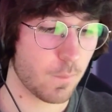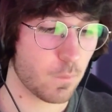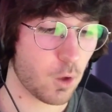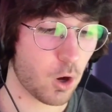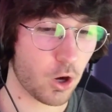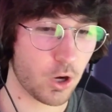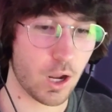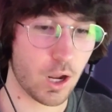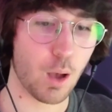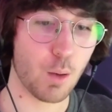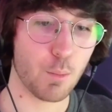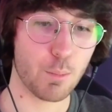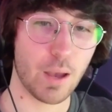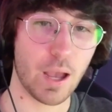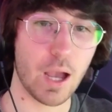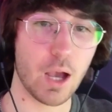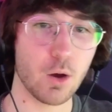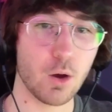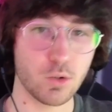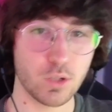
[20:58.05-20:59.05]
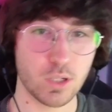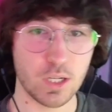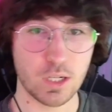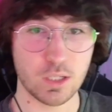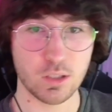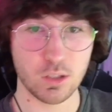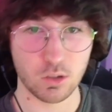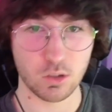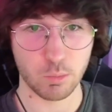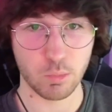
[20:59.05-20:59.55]
are not bound to any
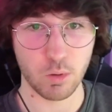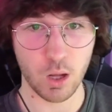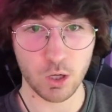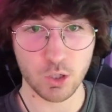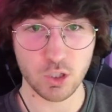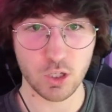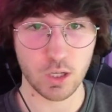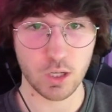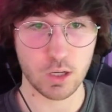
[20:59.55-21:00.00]
single blockchain.